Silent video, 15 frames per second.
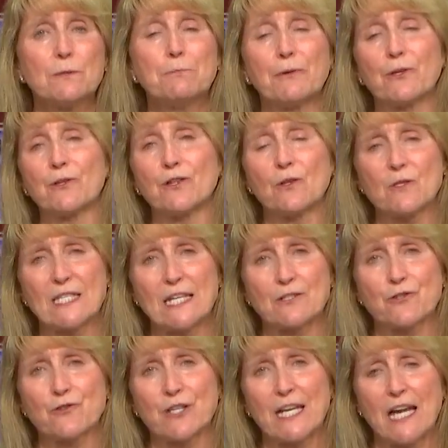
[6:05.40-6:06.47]
burn those
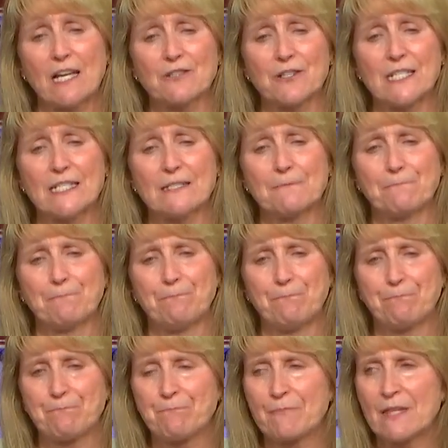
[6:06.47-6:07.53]
extra calories.
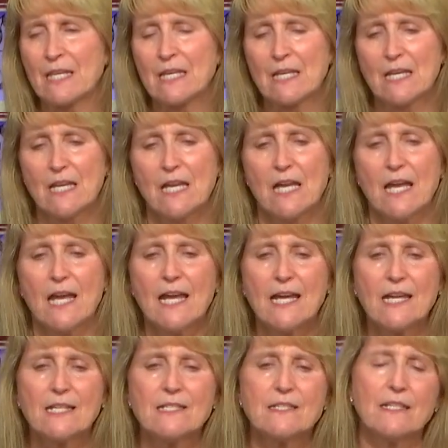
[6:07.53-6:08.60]

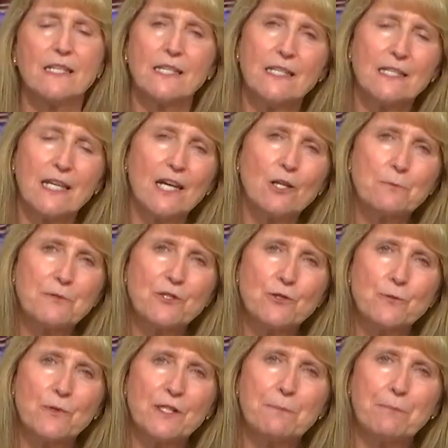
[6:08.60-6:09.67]
And it helps
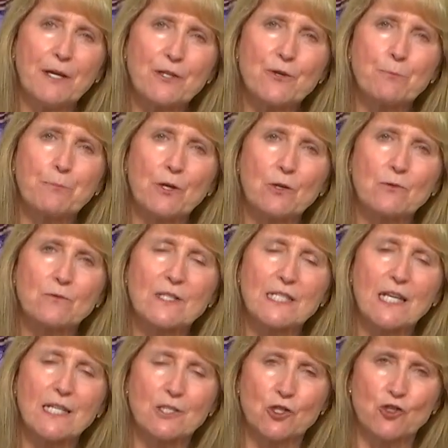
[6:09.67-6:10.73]
you with better bones
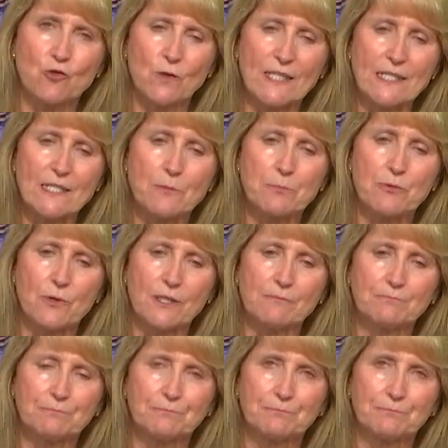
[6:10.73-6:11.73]
and joint support.